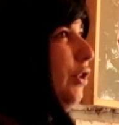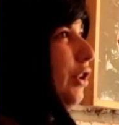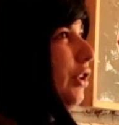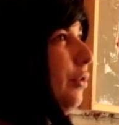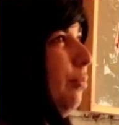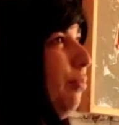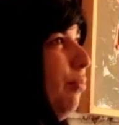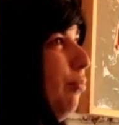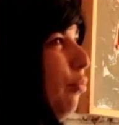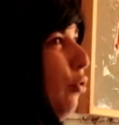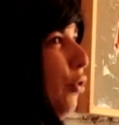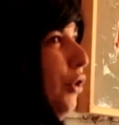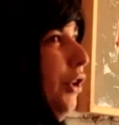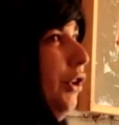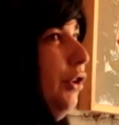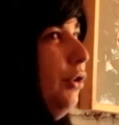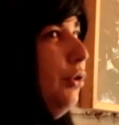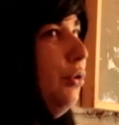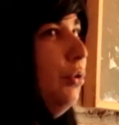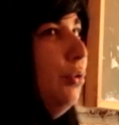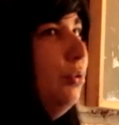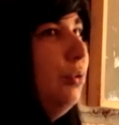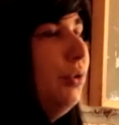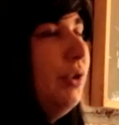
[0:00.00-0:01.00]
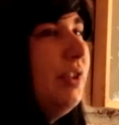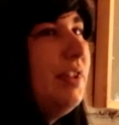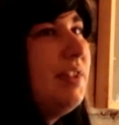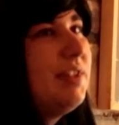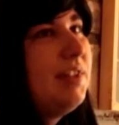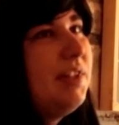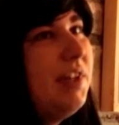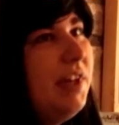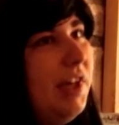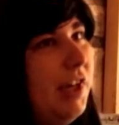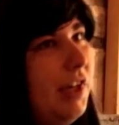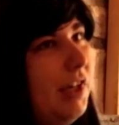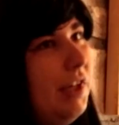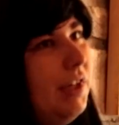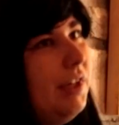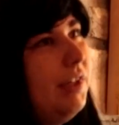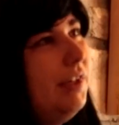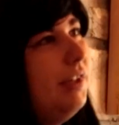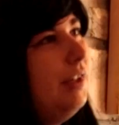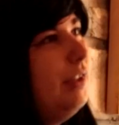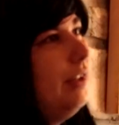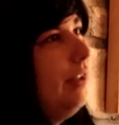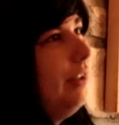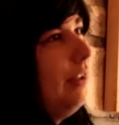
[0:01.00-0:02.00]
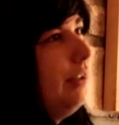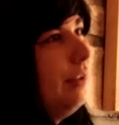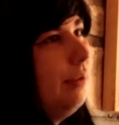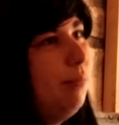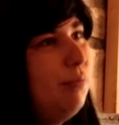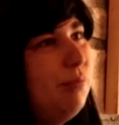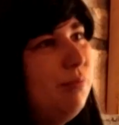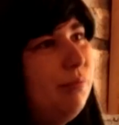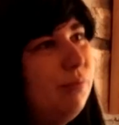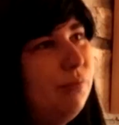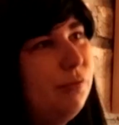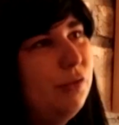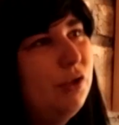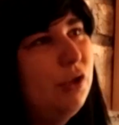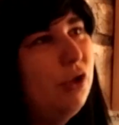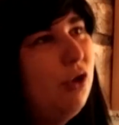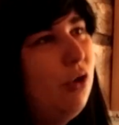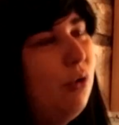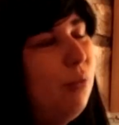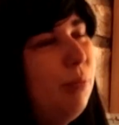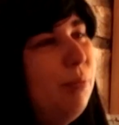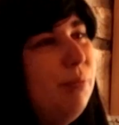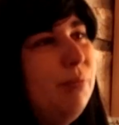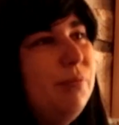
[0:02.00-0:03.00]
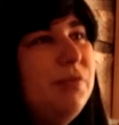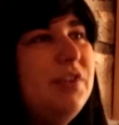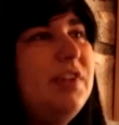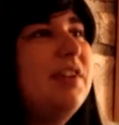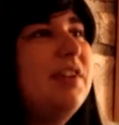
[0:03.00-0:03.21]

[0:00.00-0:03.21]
you could point to and say, "Oh,